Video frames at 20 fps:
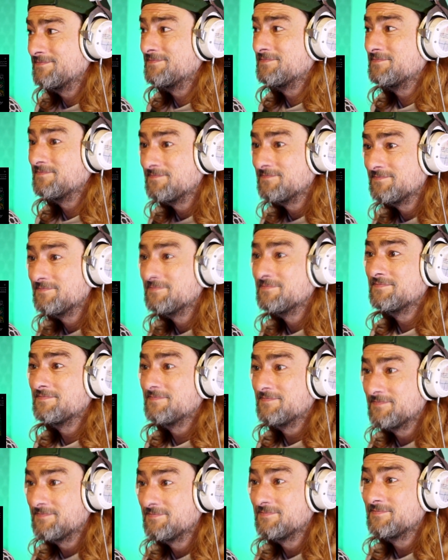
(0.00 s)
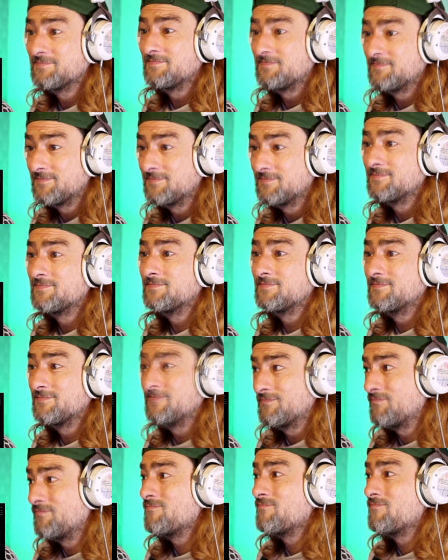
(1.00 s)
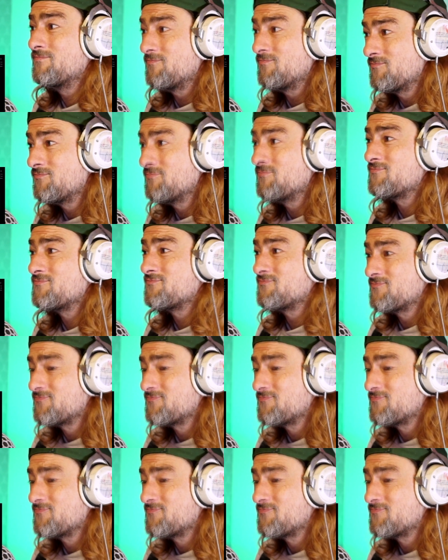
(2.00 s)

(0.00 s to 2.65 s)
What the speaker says: while you play at the closed end.